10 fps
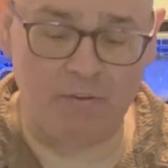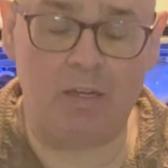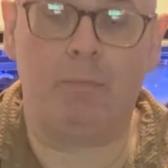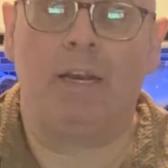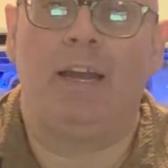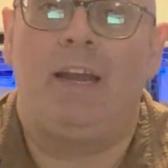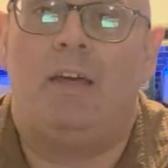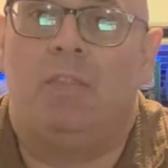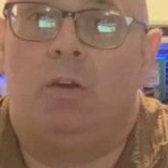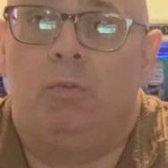fit, but I
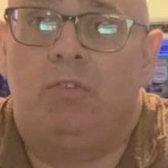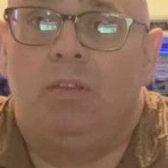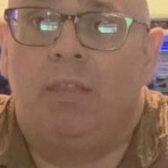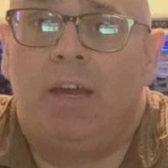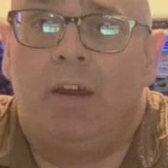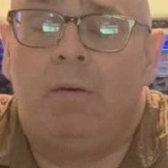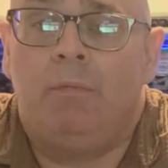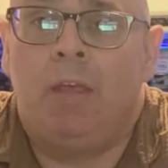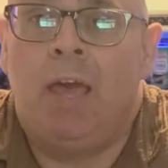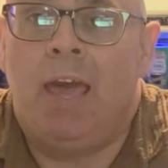got those in there.
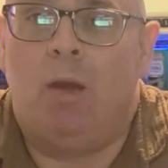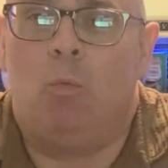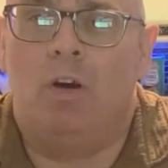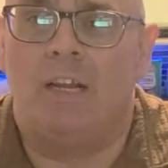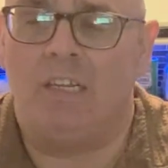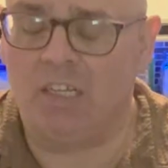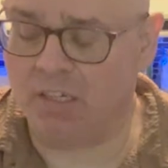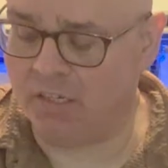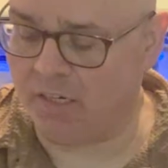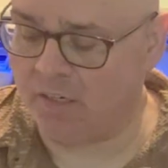And what I
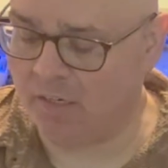done